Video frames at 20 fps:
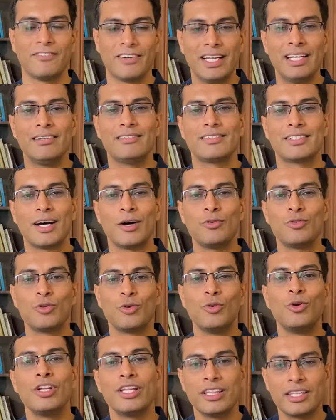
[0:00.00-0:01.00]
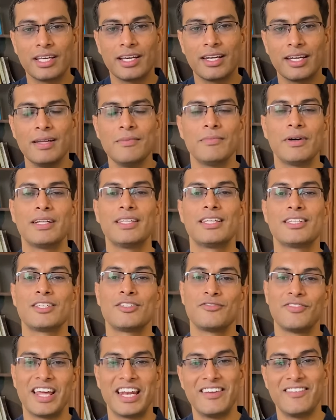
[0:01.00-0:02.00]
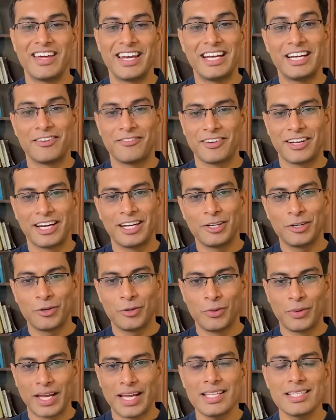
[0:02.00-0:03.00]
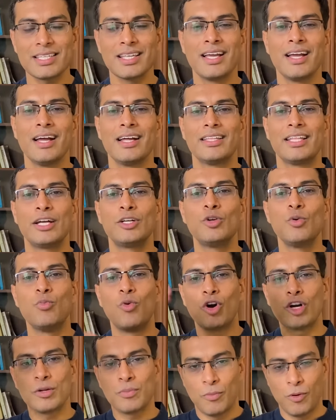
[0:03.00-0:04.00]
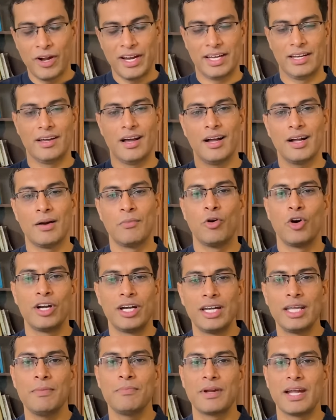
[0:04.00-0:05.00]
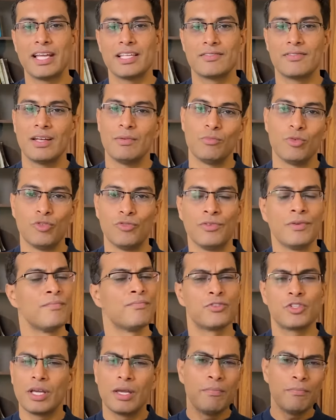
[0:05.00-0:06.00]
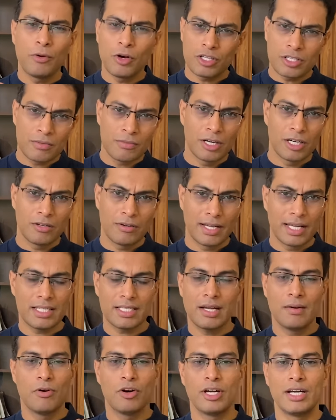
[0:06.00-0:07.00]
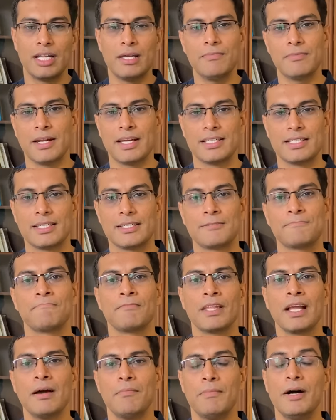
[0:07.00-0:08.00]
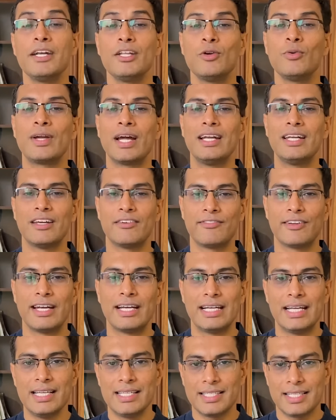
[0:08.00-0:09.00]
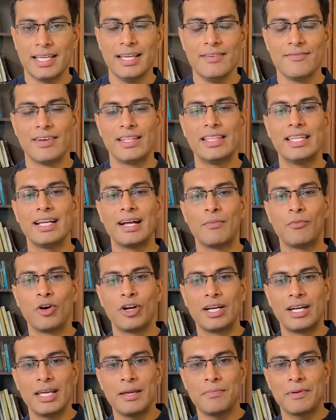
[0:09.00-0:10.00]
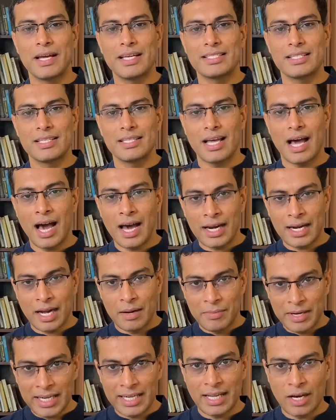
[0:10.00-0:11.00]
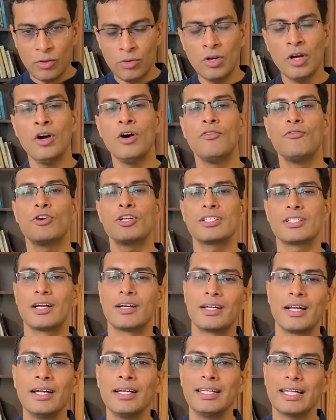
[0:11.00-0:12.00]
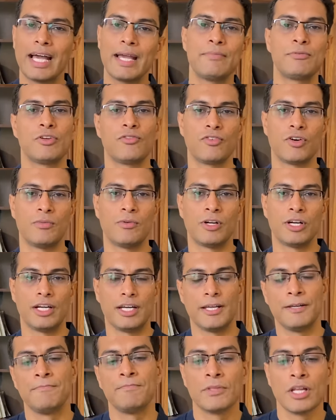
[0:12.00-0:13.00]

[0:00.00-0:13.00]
Well, sounds good in theory, but this is very, very difficult to guess that to what point a commodity price will move. So impossible to guess commodity prices. But you can definitely see when the commodity prices are coming down for certain types of commodity.